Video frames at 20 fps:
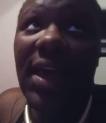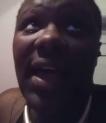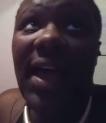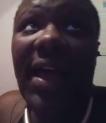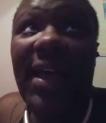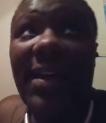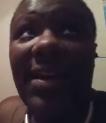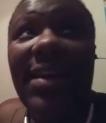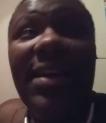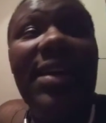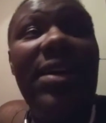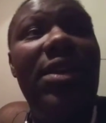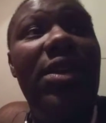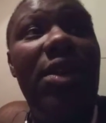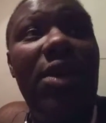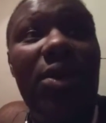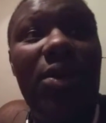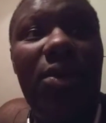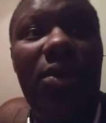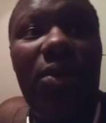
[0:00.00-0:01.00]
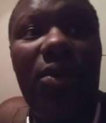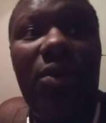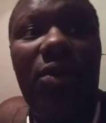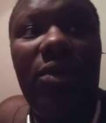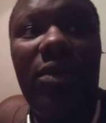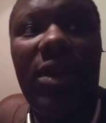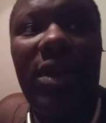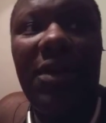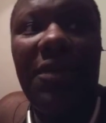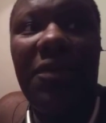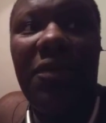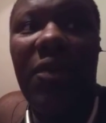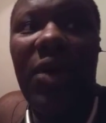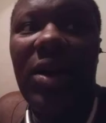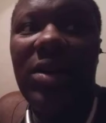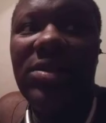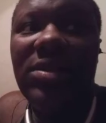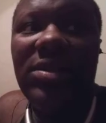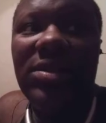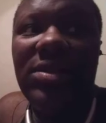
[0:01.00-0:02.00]
I didn't know if
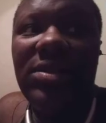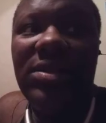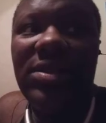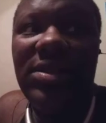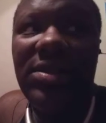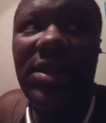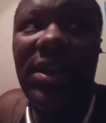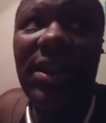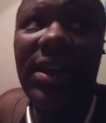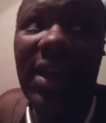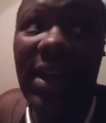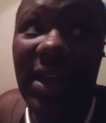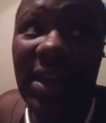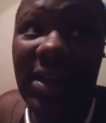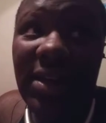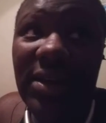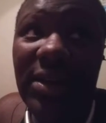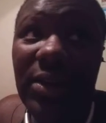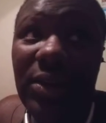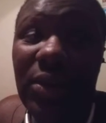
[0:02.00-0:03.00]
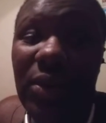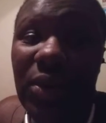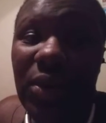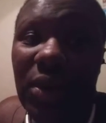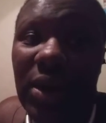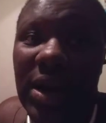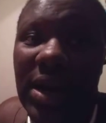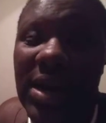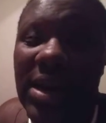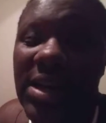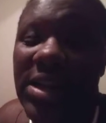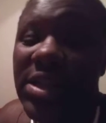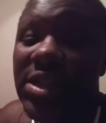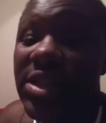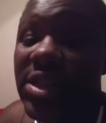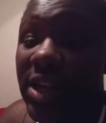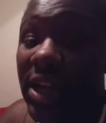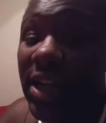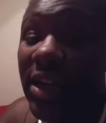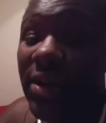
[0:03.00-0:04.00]
Ross the Dickhead or
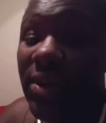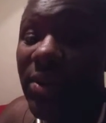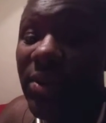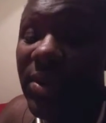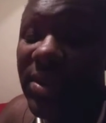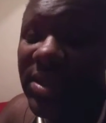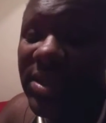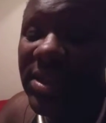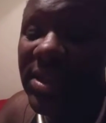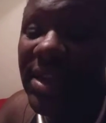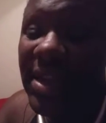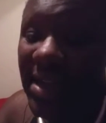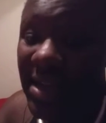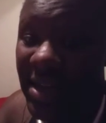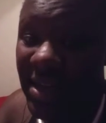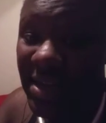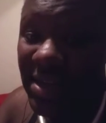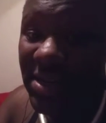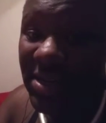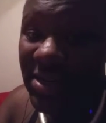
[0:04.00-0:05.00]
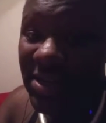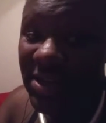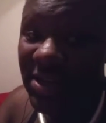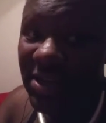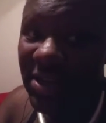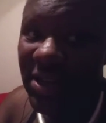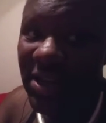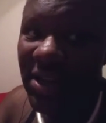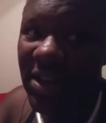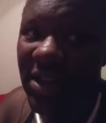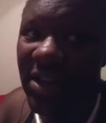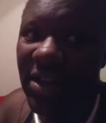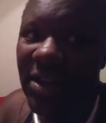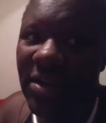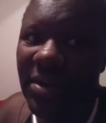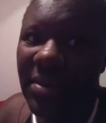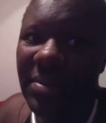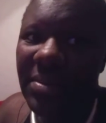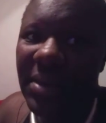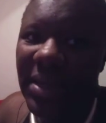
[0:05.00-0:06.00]
Jake was the dad
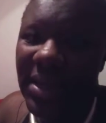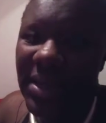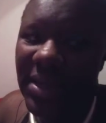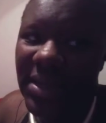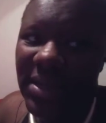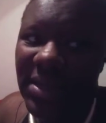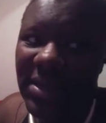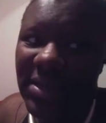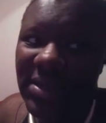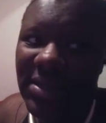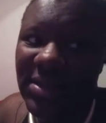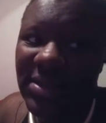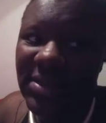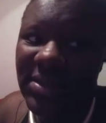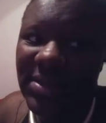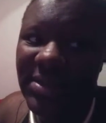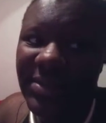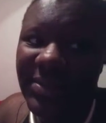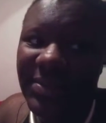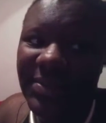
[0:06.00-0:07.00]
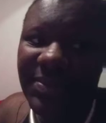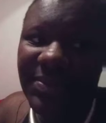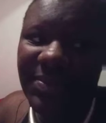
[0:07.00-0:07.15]
because